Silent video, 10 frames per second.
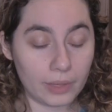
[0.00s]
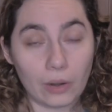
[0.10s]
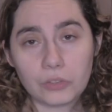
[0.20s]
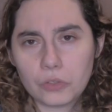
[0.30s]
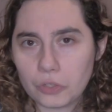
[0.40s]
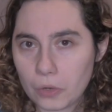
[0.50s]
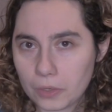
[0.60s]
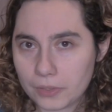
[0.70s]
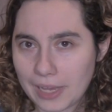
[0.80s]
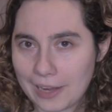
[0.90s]
and also
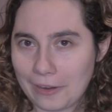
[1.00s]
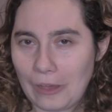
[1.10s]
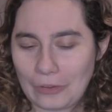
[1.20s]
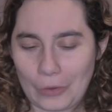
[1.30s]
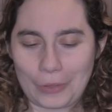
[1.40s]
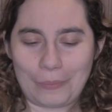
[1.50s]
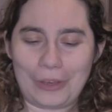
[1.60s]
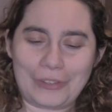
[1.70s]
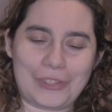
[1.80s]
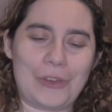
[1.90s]
Joker's got an ongoing
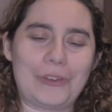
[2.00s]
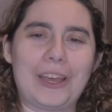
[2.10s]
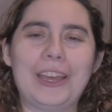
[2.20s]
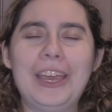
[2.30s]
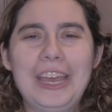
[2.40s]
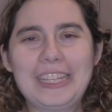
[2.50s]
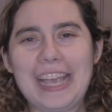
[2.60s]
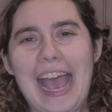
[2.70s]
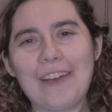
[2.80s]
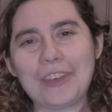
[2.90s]
book, so
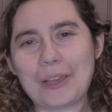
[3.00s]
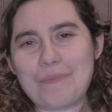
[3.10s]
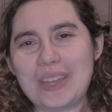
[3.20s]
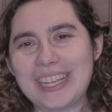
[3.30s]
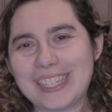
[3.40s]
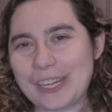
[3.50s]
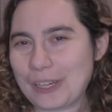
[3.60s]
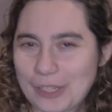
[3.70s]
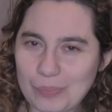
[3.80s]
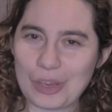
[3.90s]
to have like a
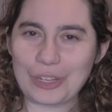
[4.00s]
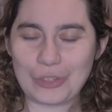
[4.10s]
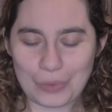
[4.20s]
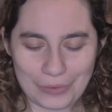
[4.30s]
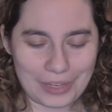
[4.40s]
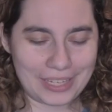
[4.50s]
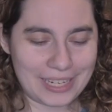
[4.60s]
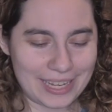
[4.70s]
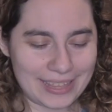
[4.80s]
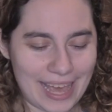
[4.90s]
mini-series book, do we really
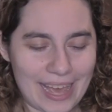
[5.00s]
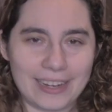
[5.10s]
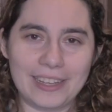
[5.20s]
need that?